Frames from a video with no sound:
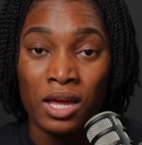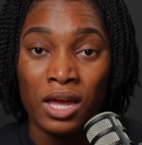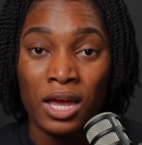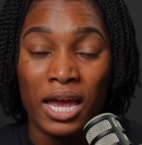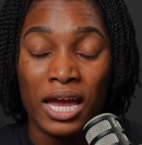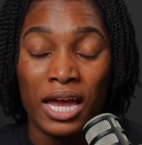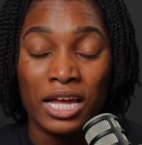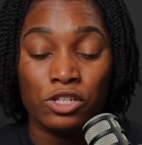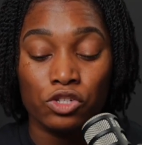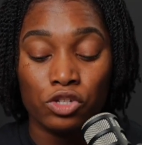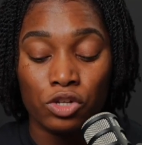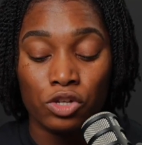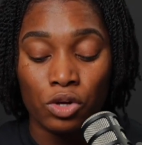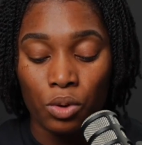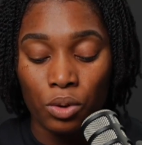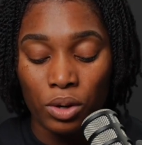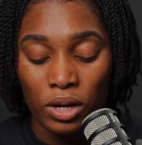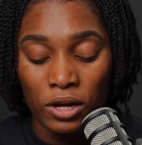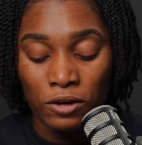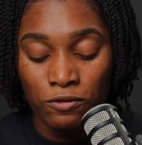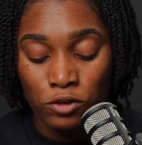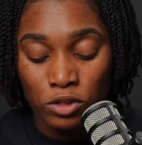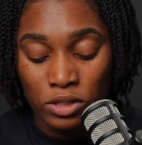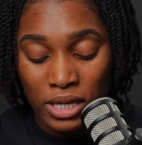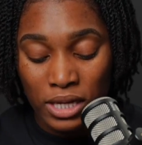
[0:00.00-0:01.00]
And so
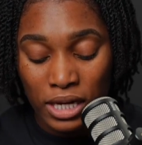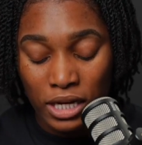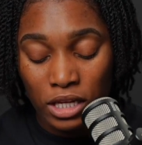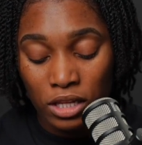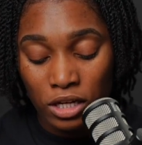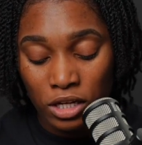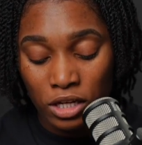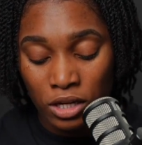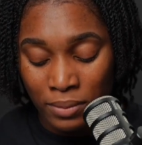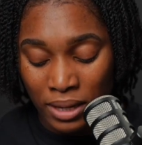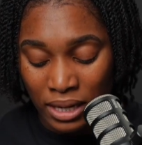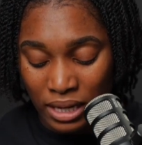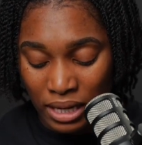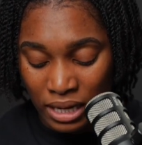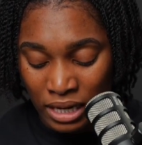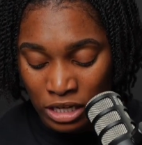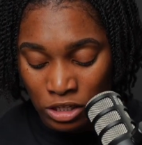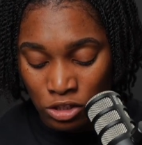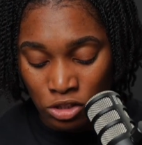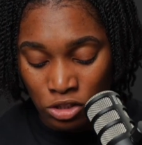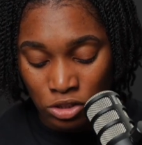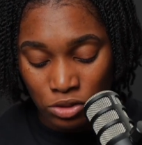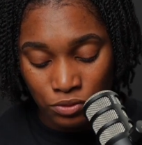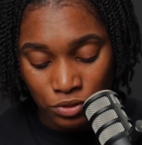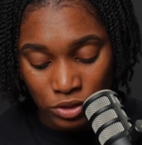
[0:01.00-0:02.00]
if you take a look at my
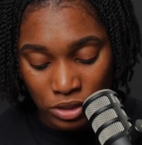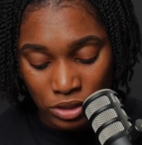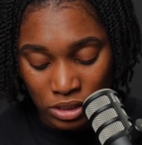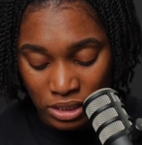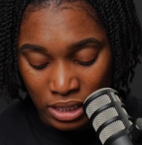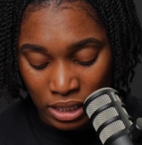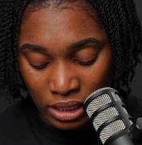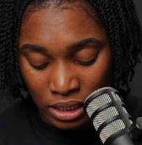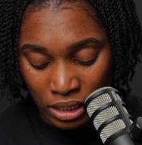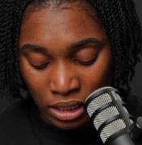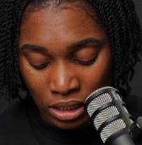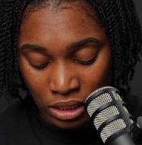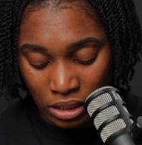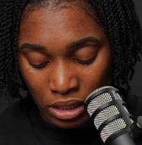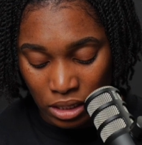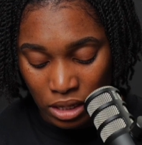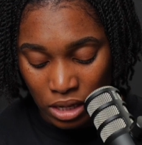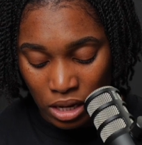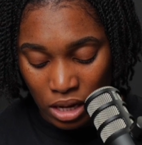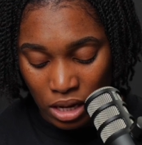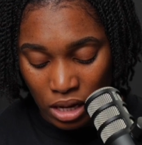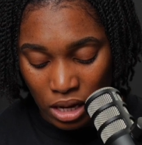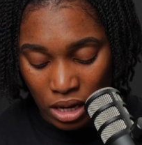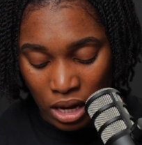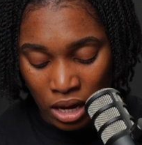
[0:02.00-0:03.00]
answer for a second,
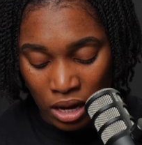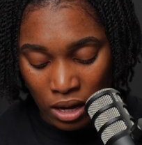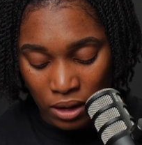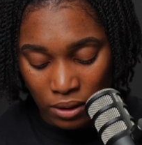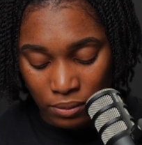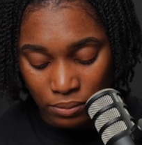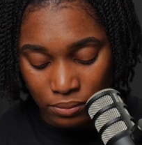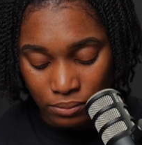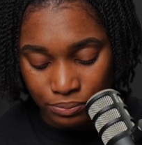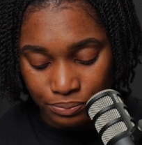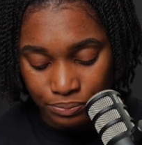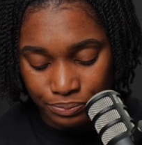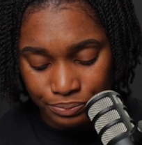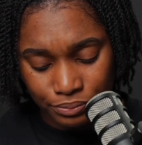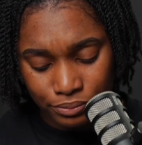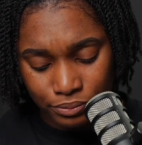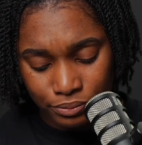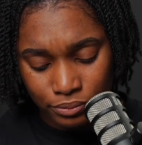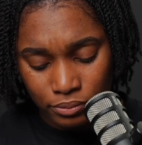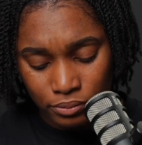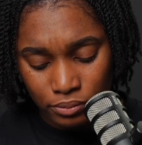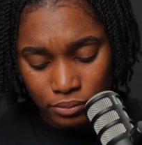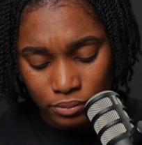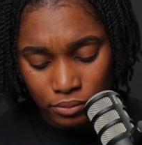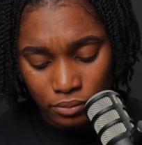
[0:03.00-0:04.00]

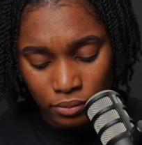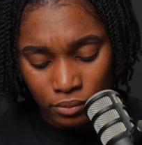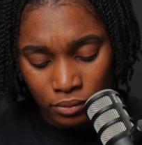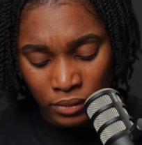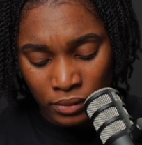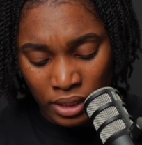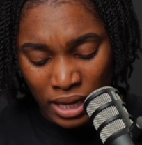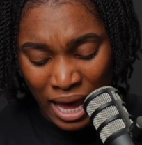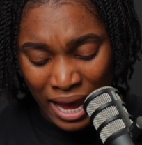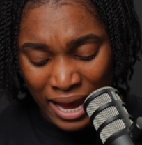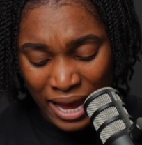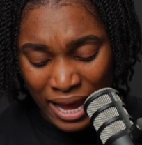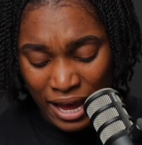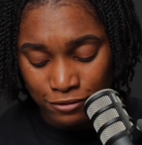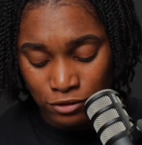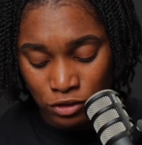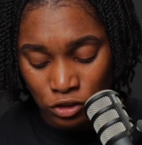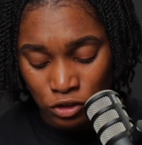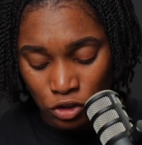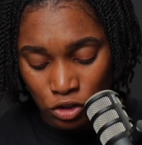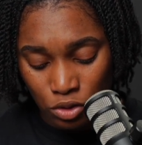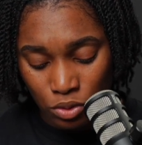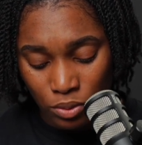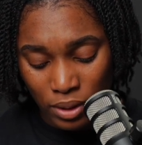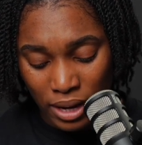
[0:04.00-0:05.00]
I have
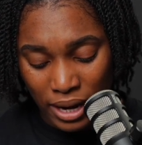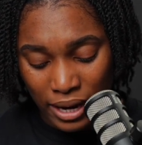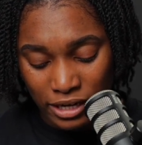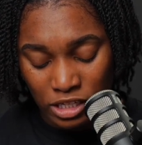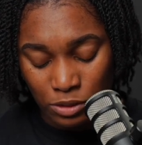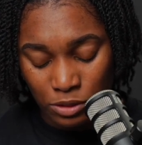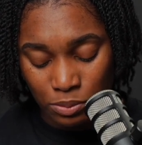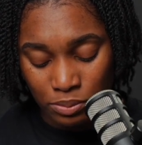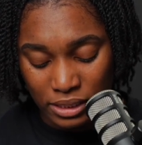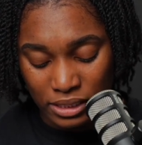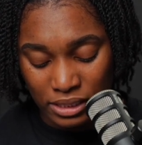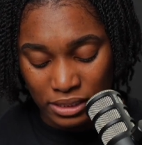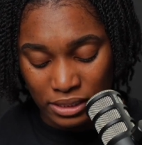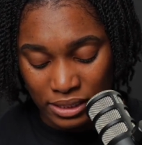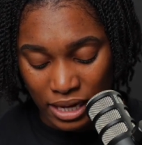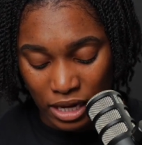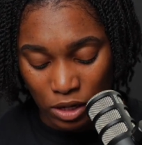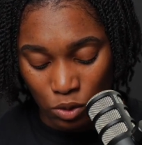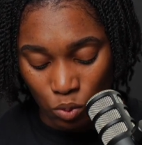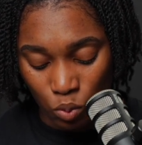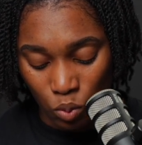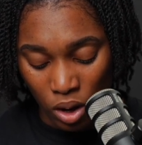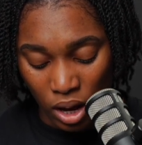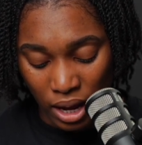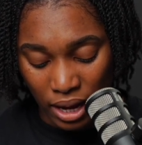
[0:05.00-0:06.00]
2x plus
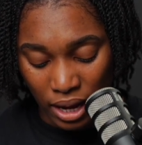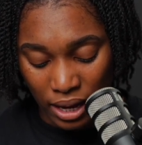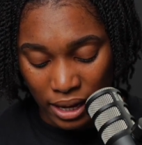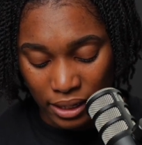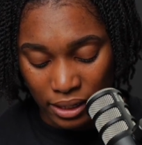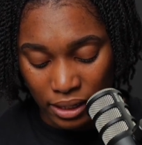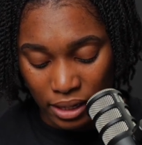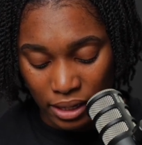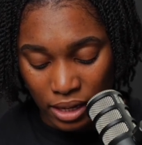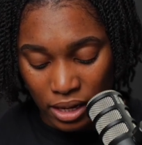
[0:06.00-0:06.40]
10y.